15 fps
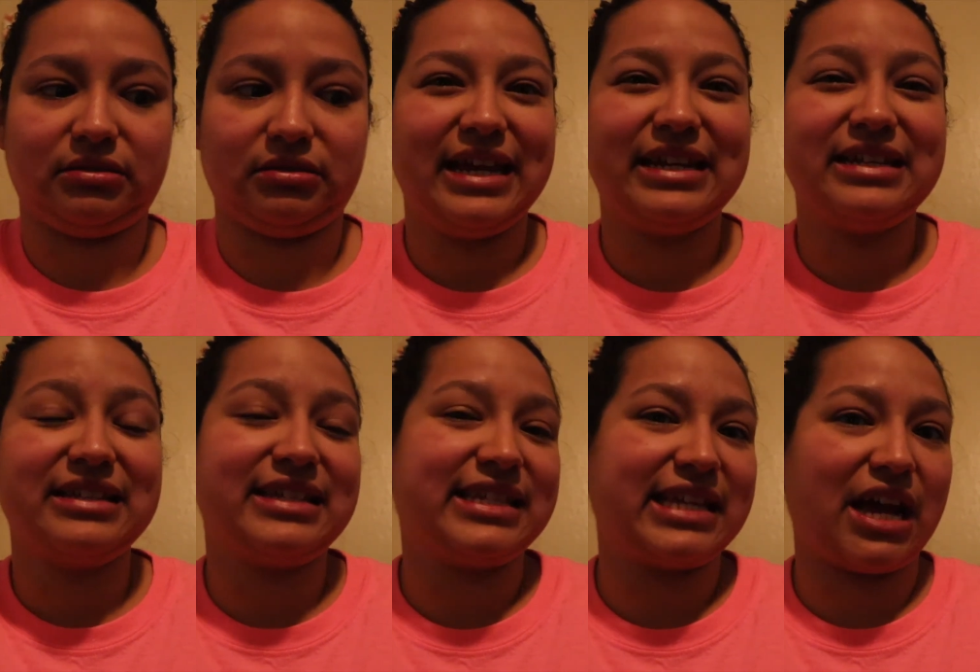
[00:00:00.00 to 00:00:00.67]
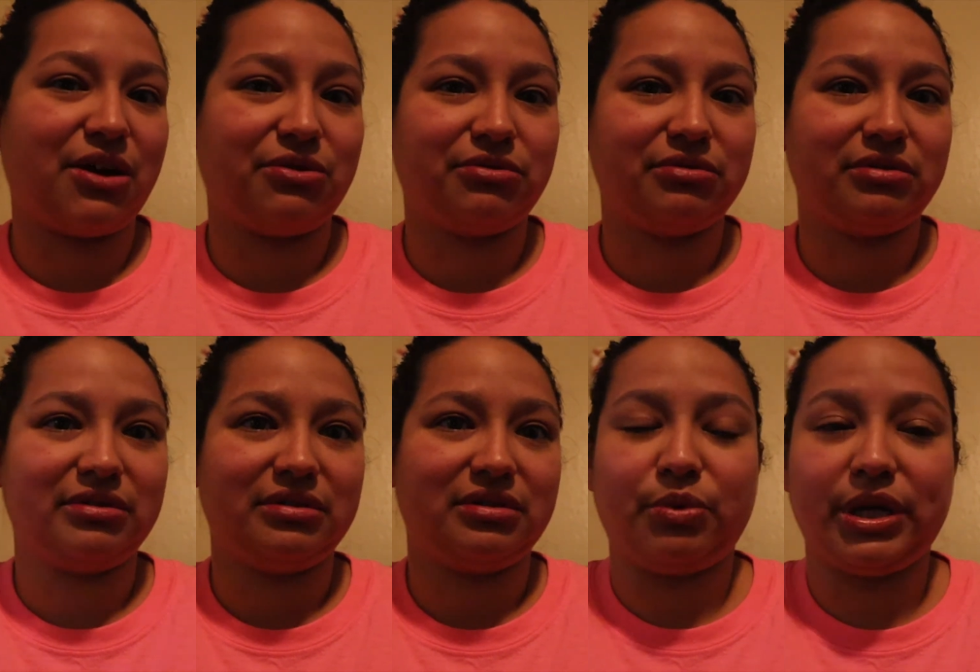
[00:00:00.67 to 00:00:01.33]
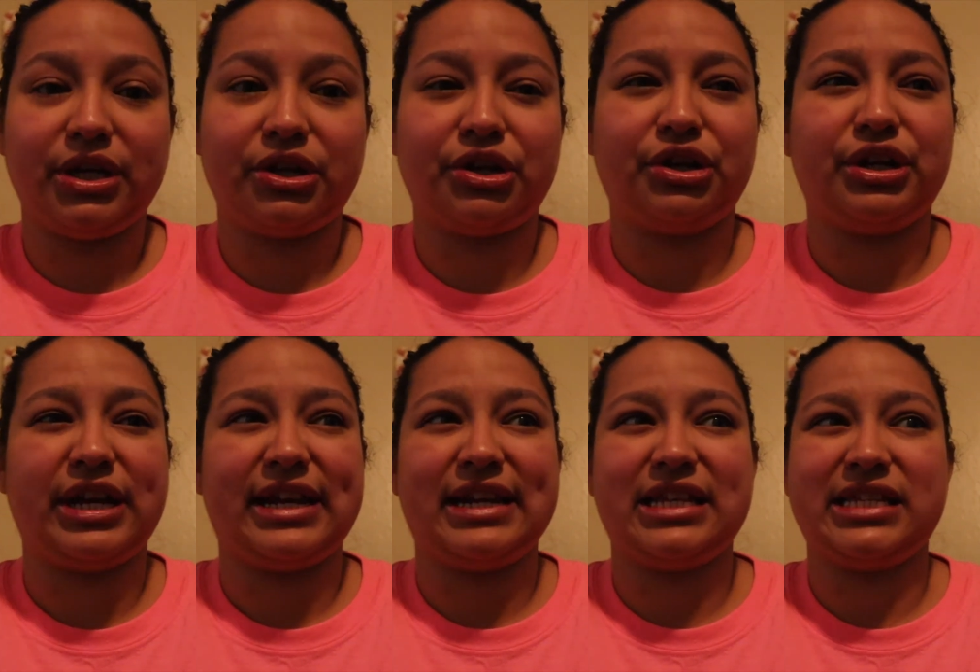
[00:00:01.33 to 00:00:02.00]
it didn't sound weird
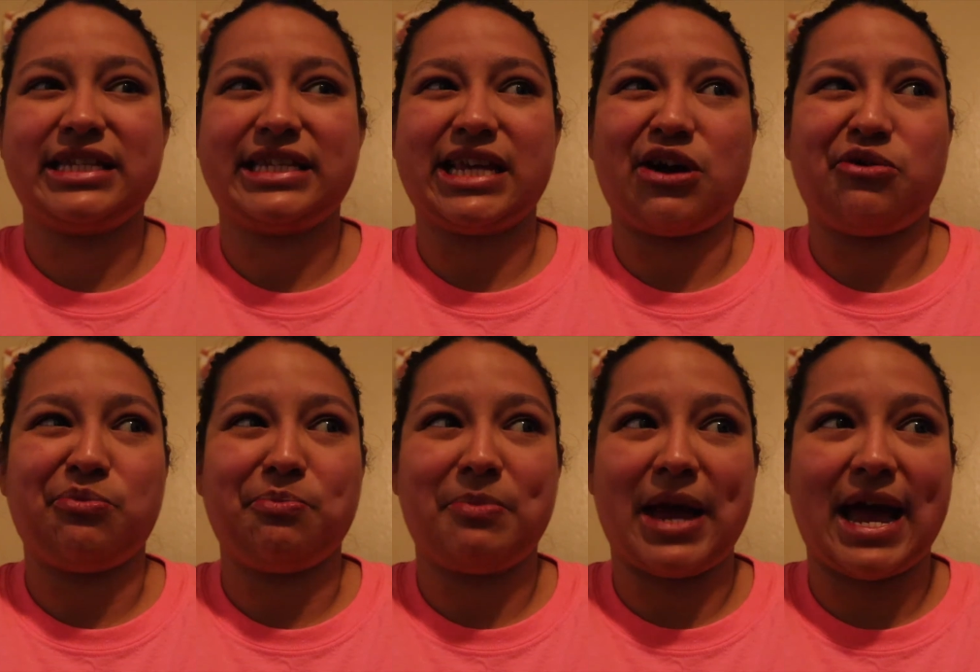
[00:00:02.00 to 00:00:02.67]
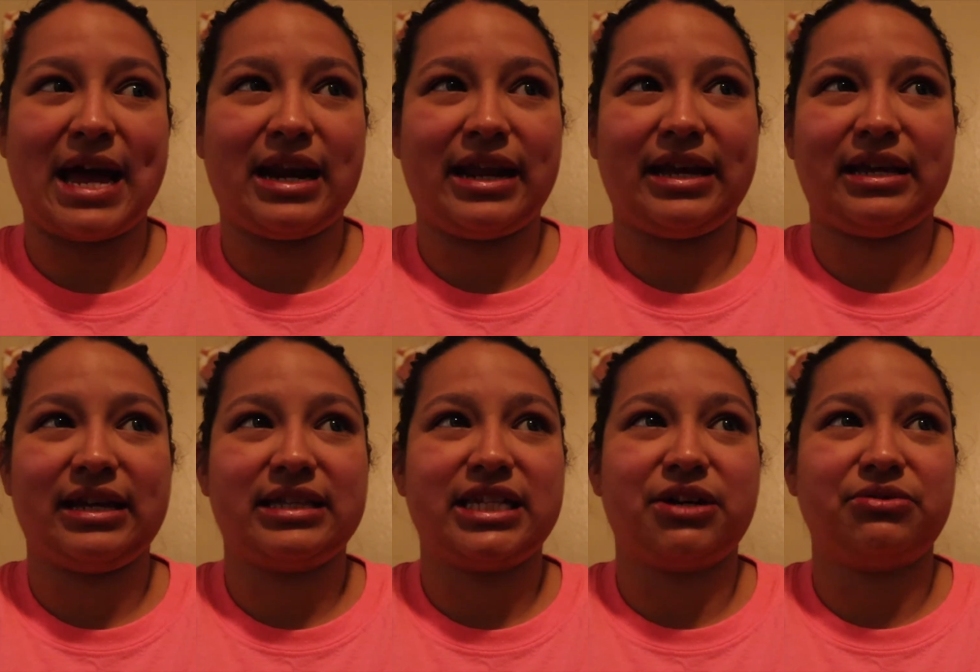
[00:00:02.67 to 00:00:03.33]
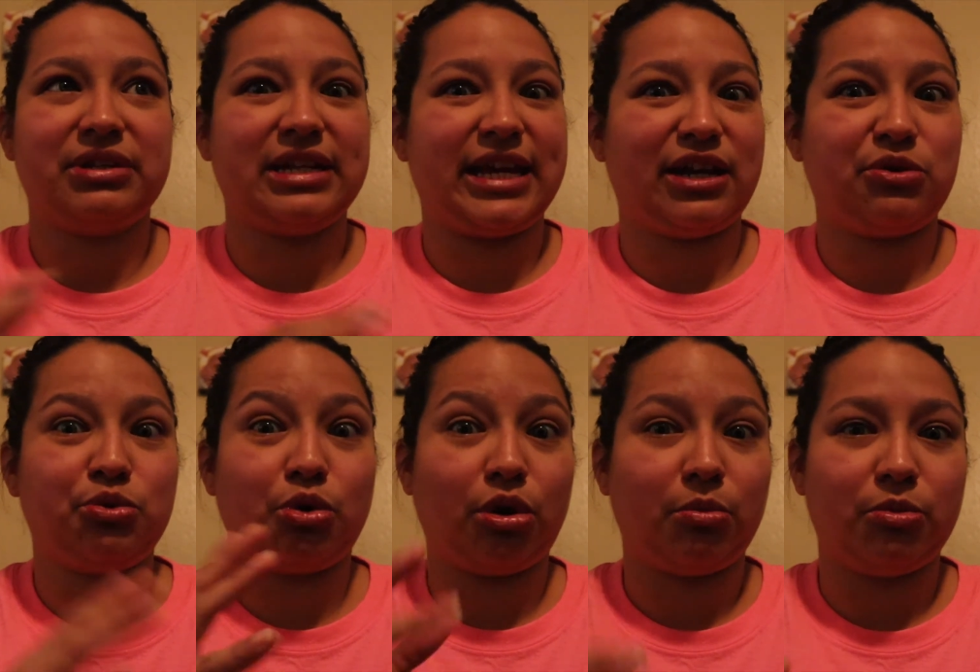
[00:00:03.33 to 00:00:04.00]
it didn't sound bad like it sounded like
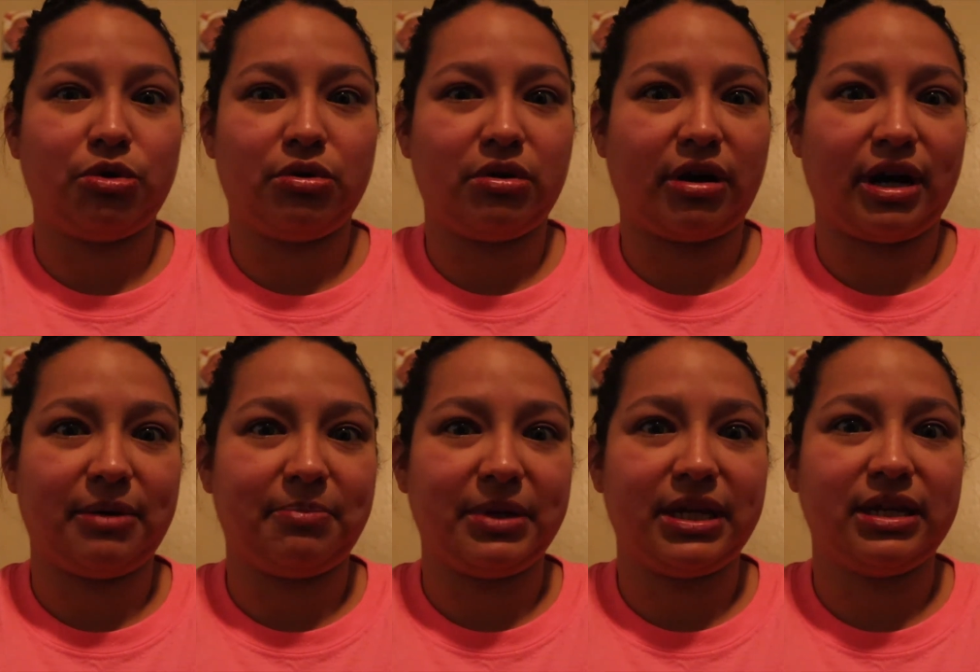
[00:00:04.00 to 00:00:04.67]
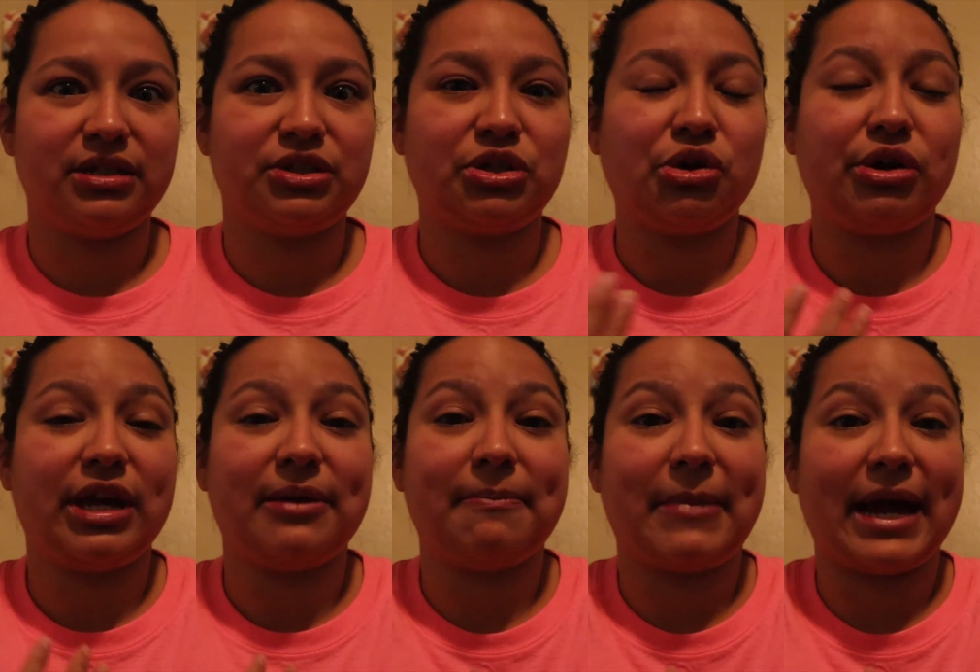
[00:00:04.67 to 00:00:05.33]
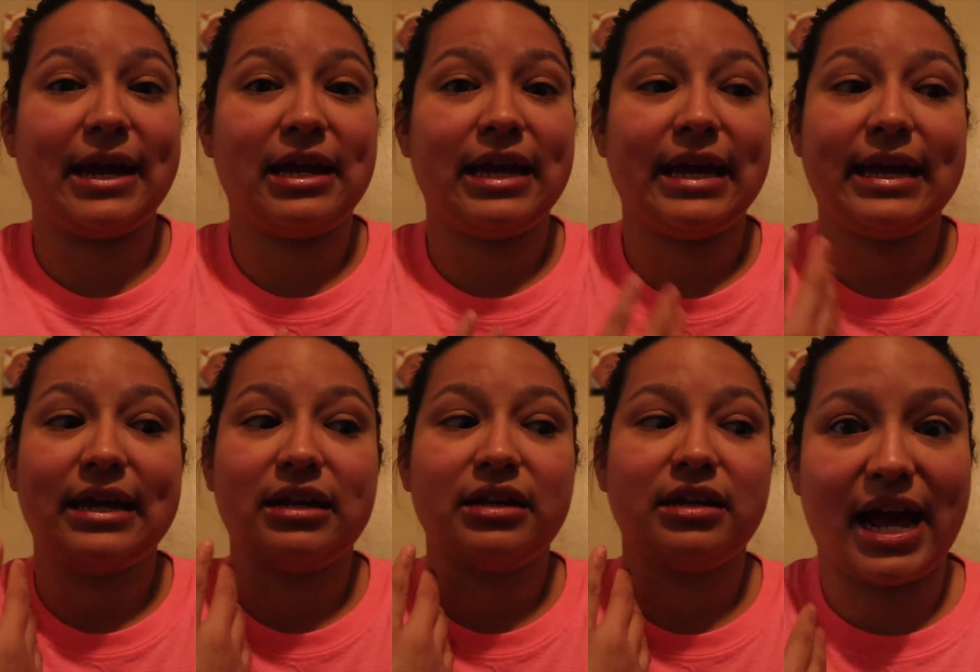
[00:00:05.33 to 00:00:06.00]
normal heartbeat so in my
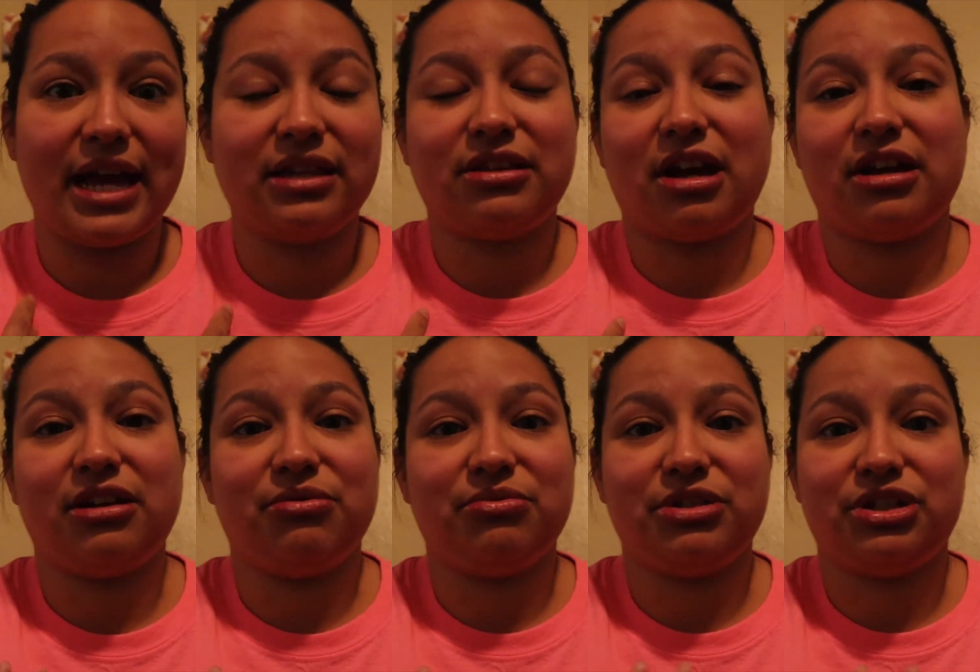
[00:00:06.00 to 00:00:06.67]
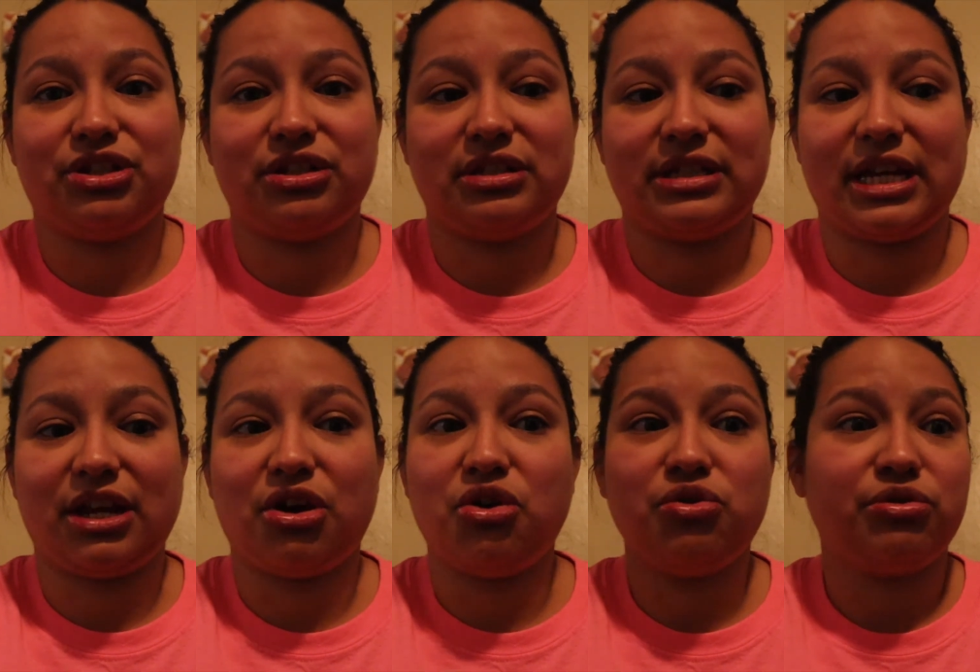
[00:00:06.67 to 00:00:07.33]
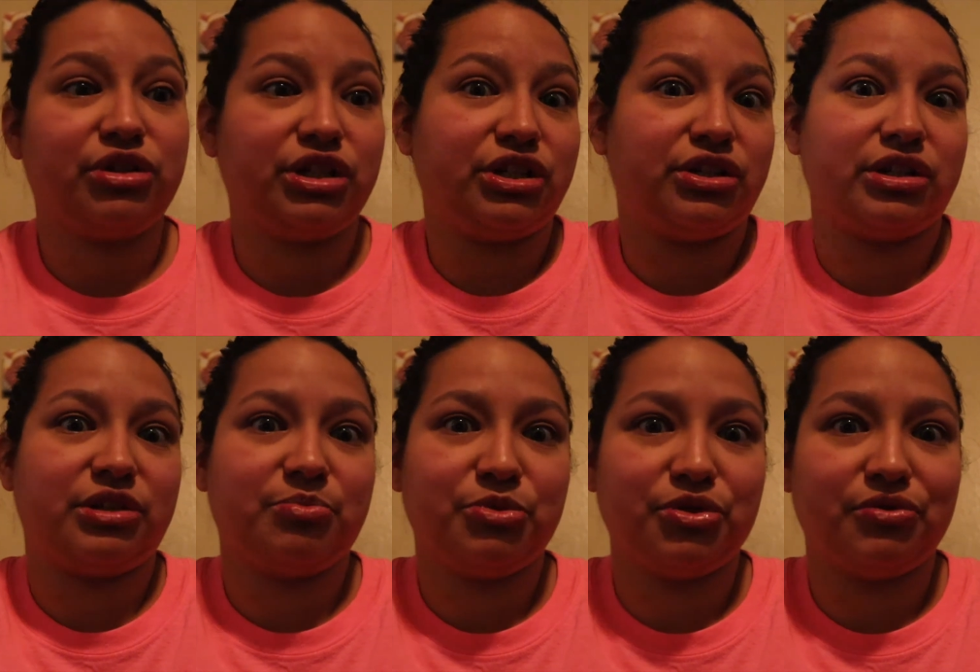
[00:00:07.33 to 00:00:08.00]
head i thought it was just like oh she
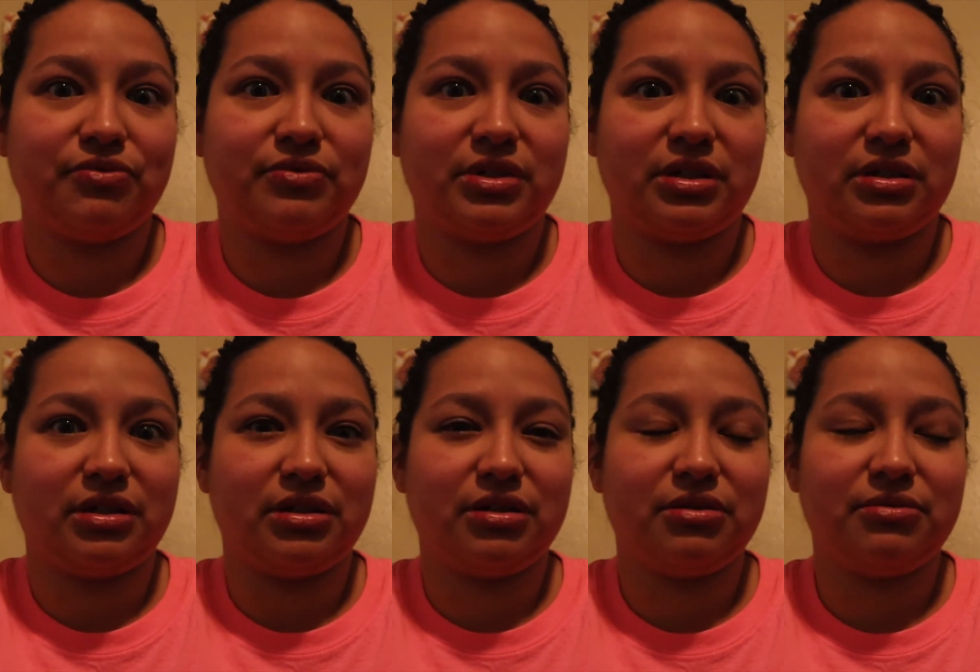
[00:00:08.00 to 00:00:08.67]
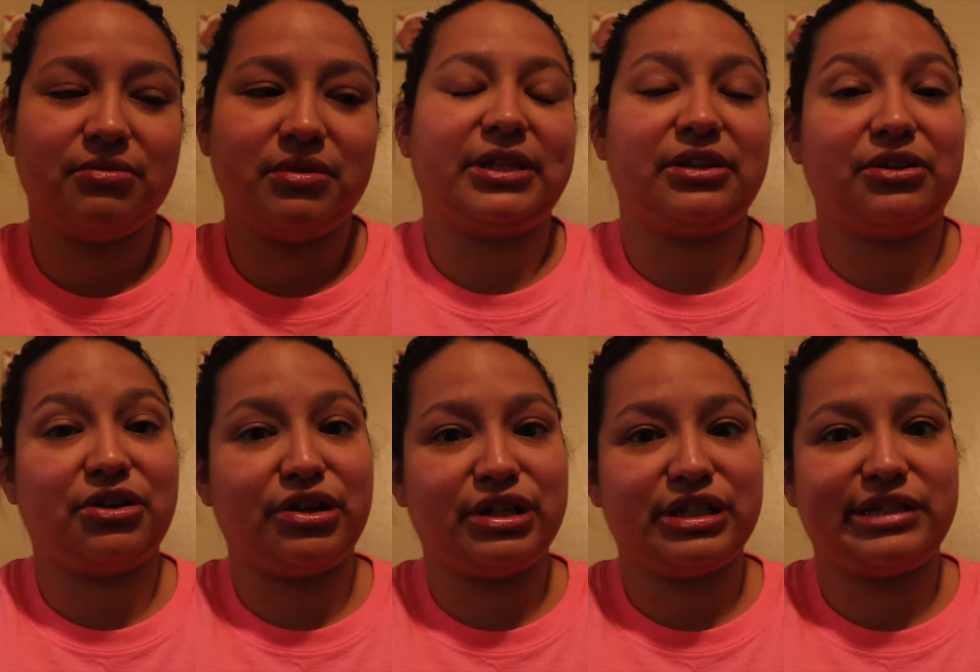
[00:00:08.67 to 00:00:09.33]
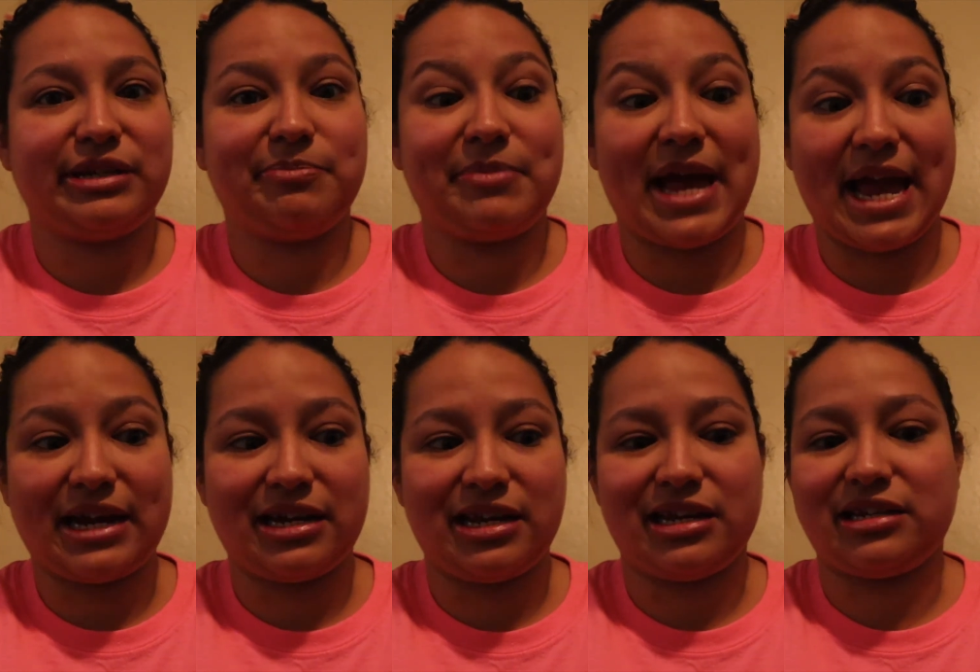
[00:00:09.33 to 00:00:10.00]
just moved you know but the nurse she
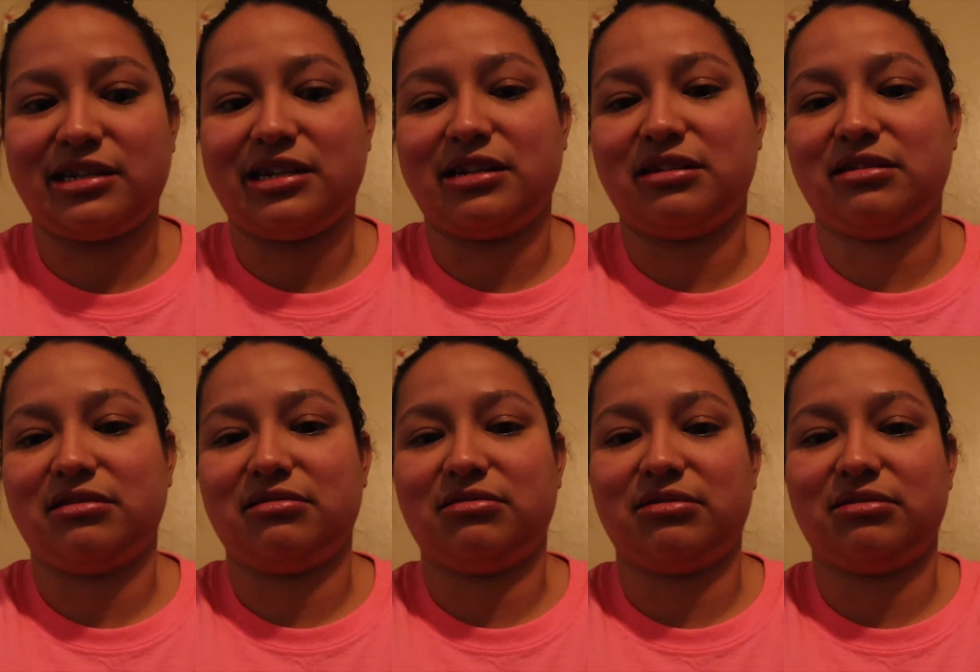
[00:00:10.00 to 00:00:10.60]
panicked and